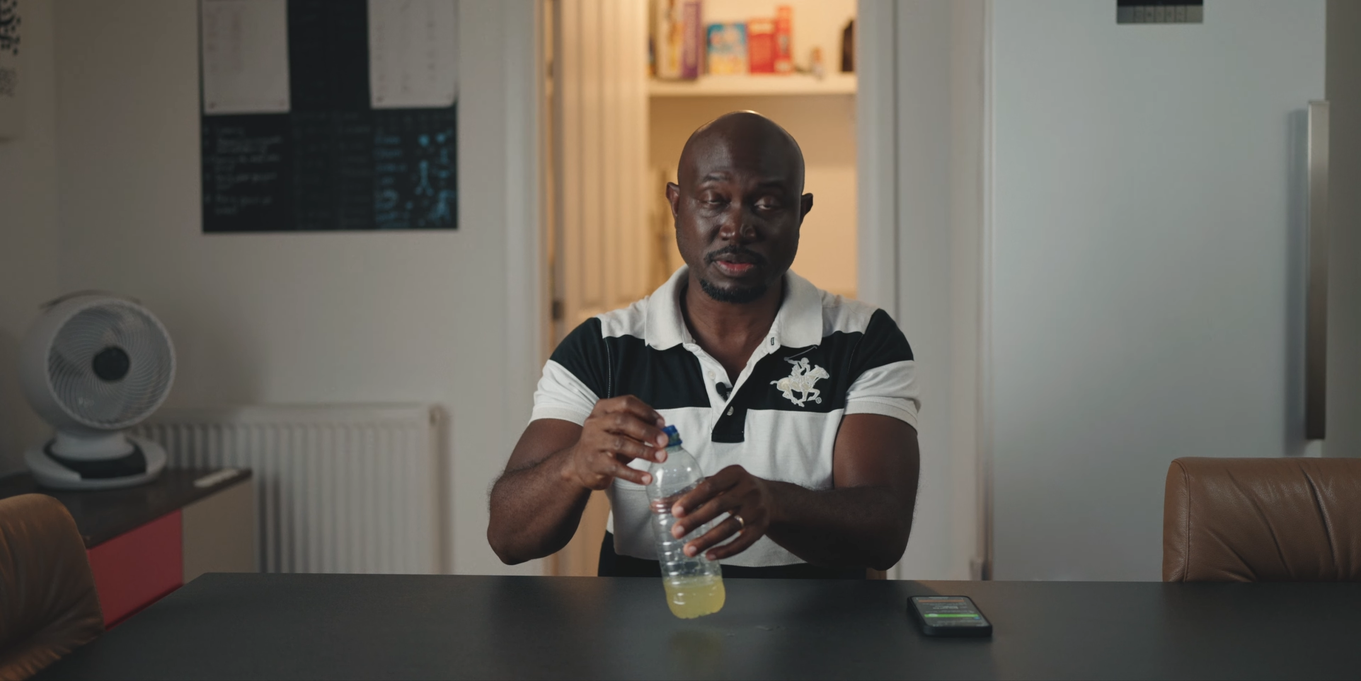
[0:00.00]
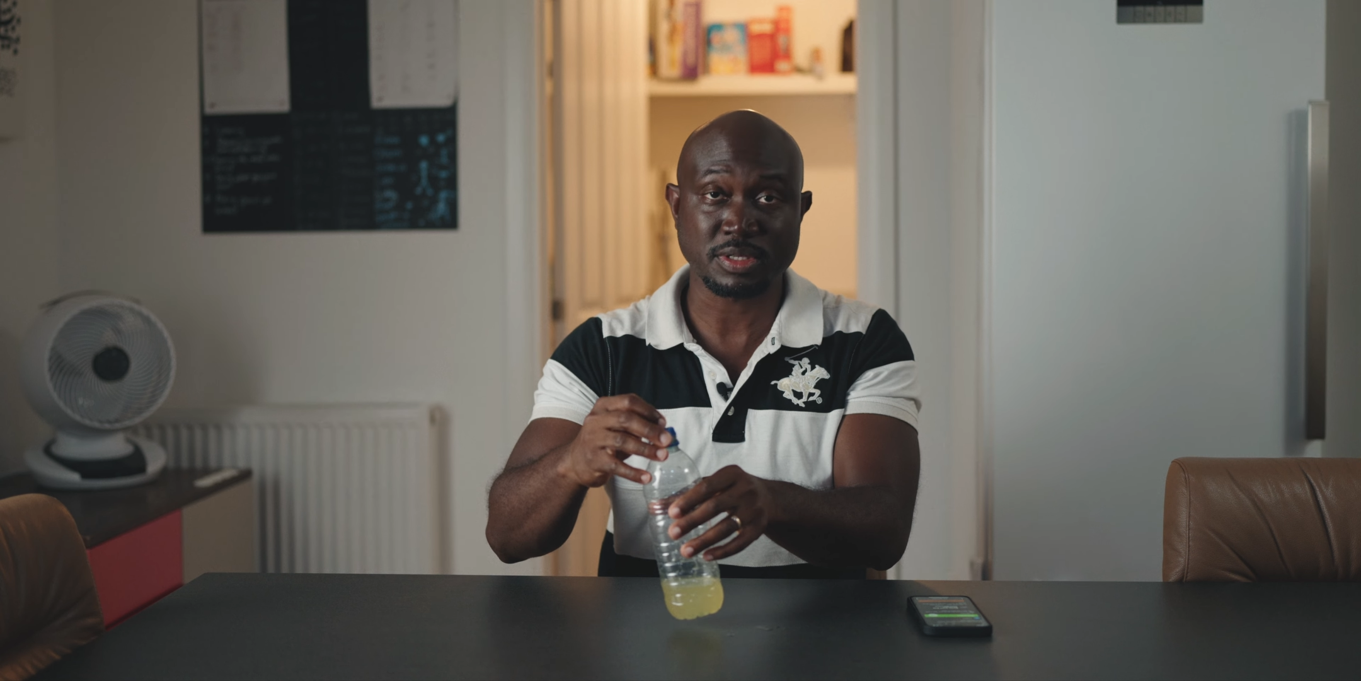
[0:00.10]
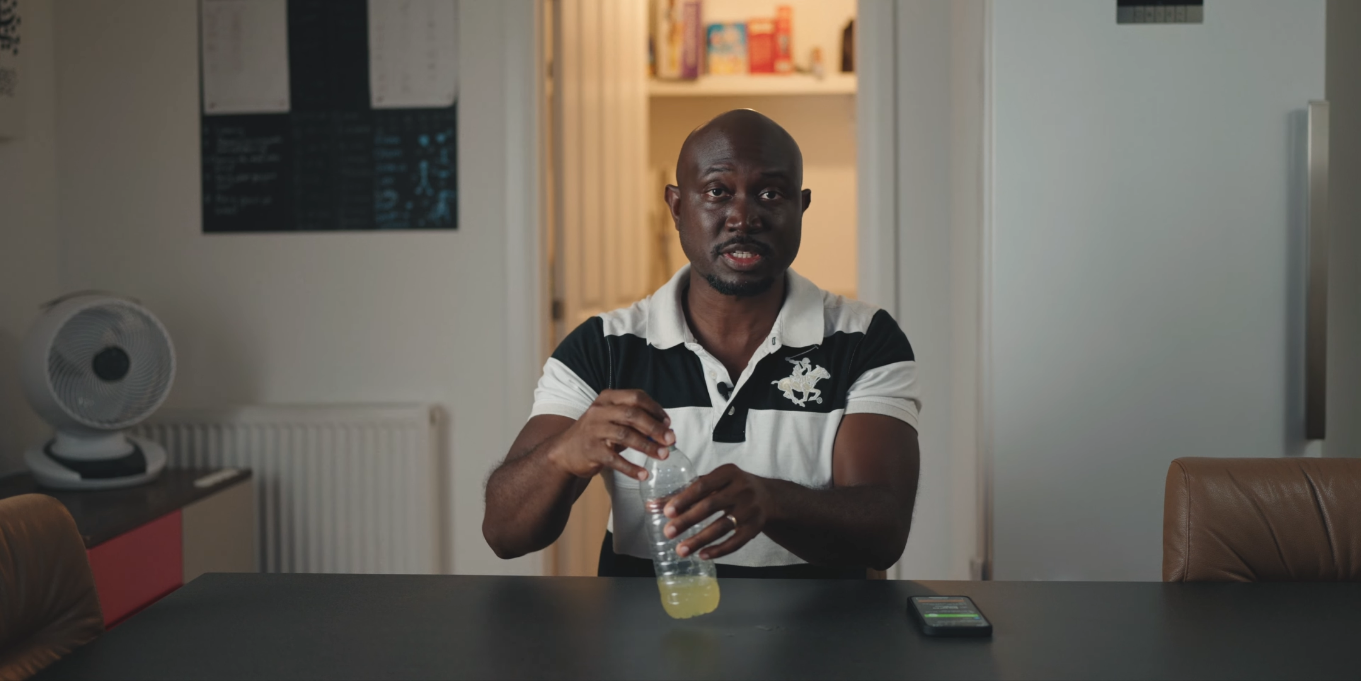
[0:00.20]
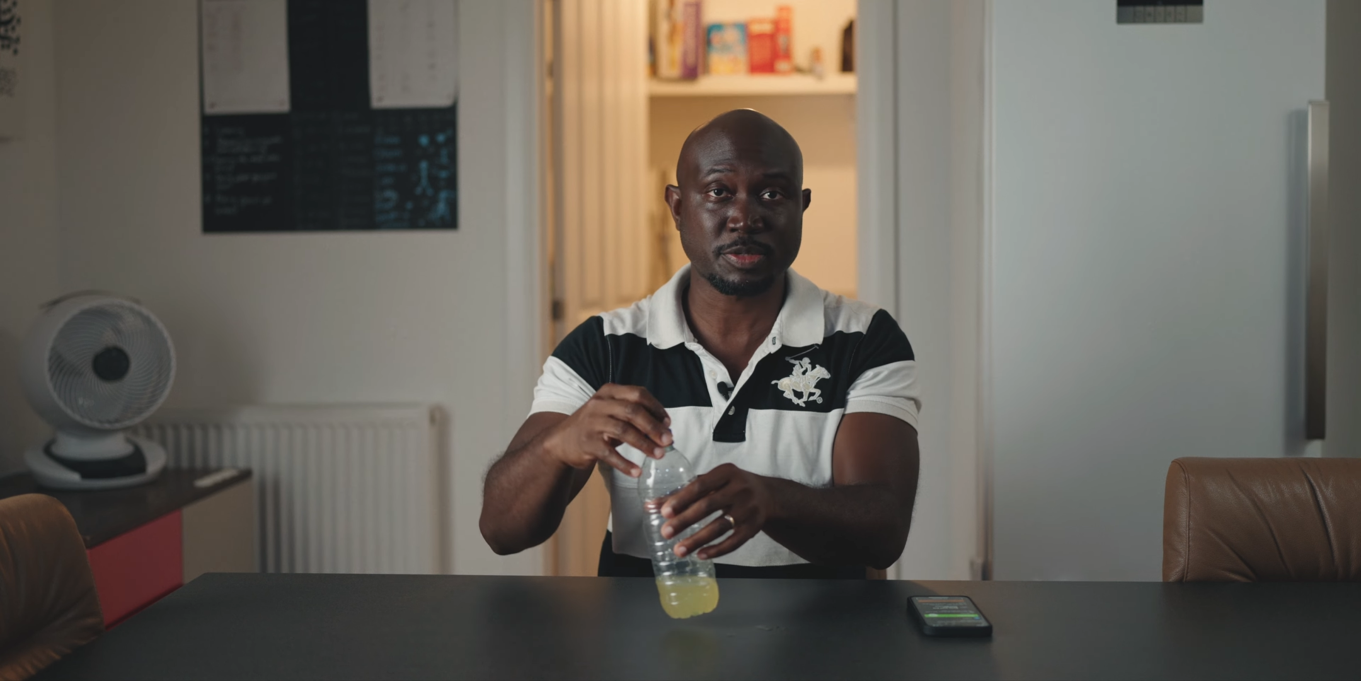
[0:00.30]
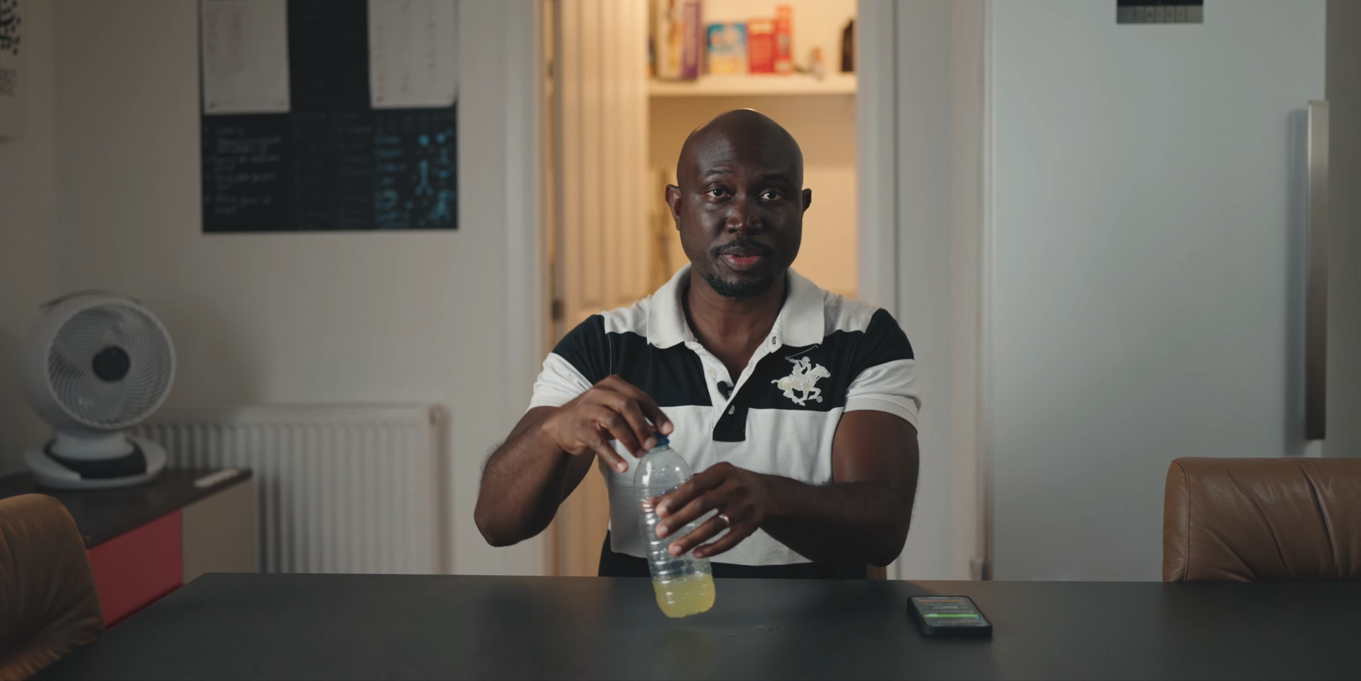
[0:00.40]
was
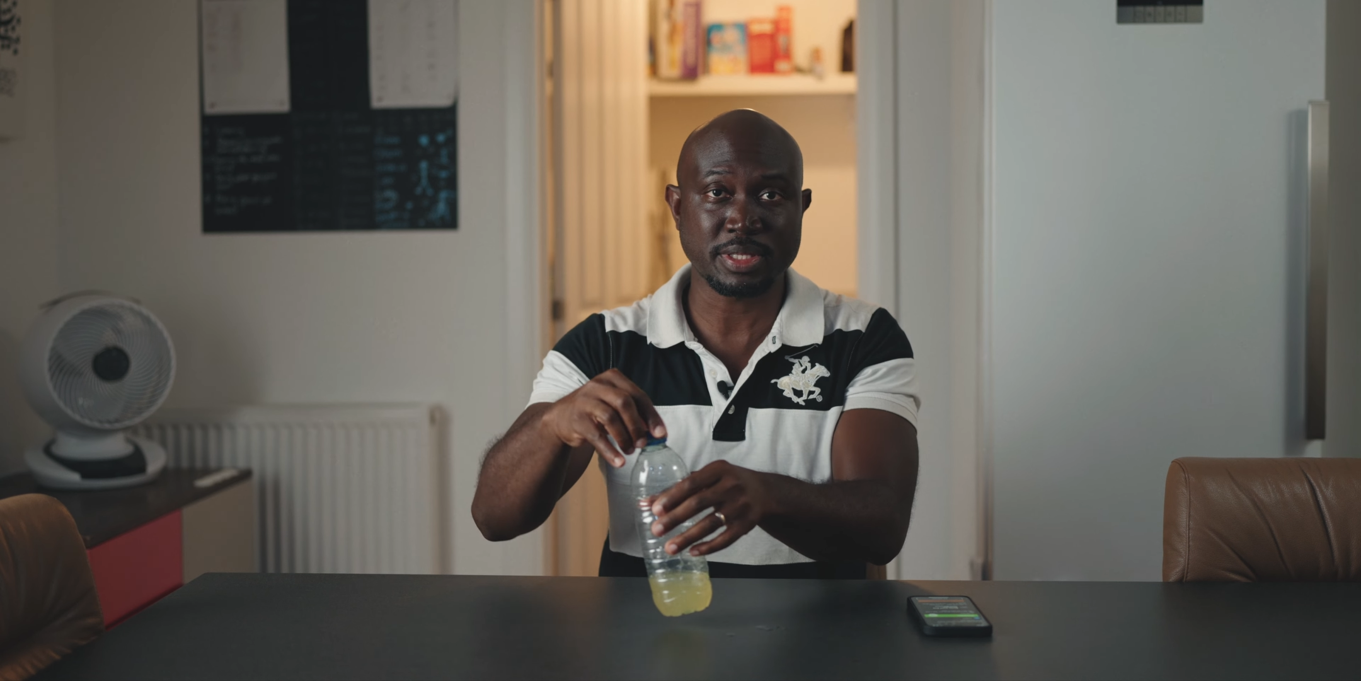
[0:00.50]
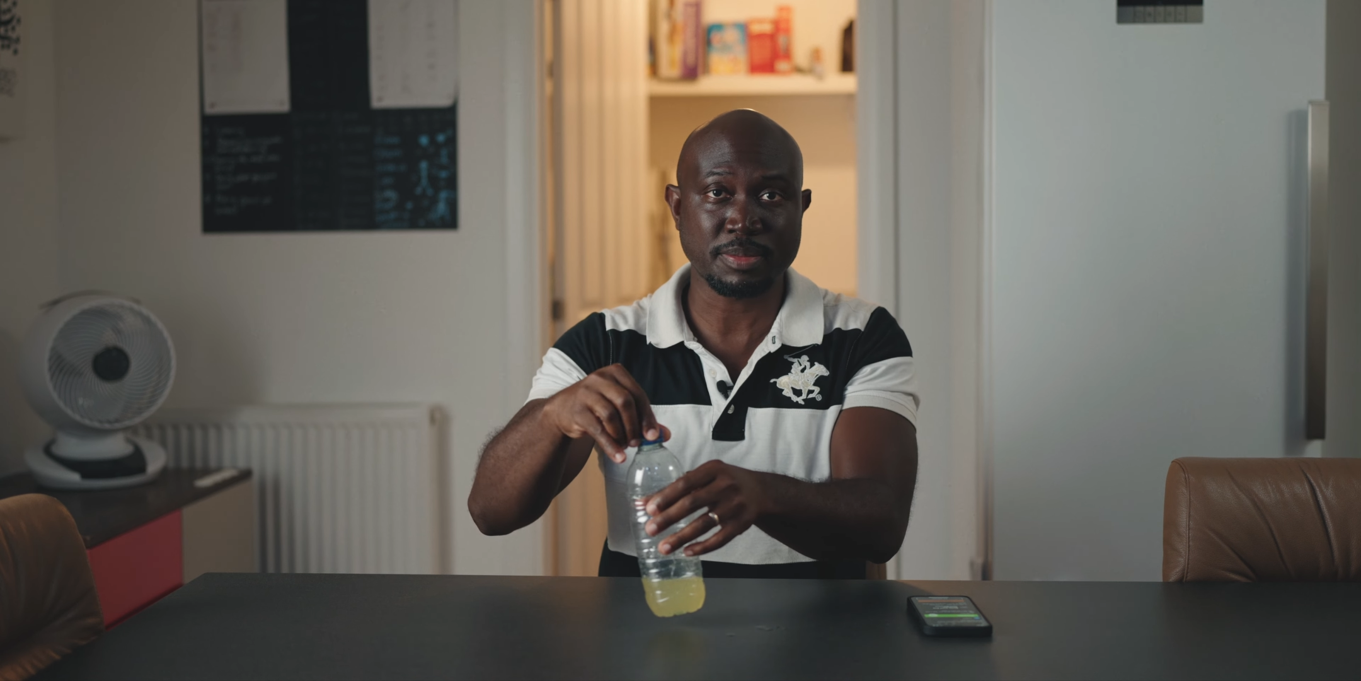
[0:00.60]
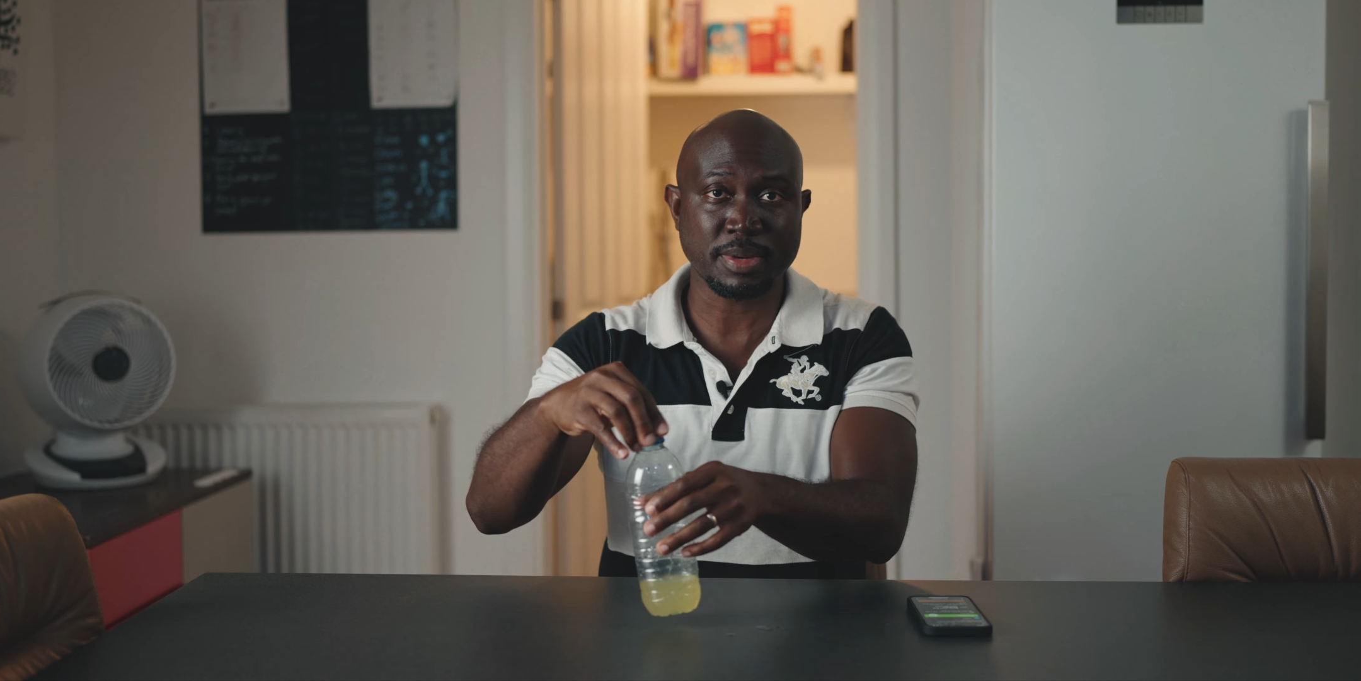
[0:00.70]
a spit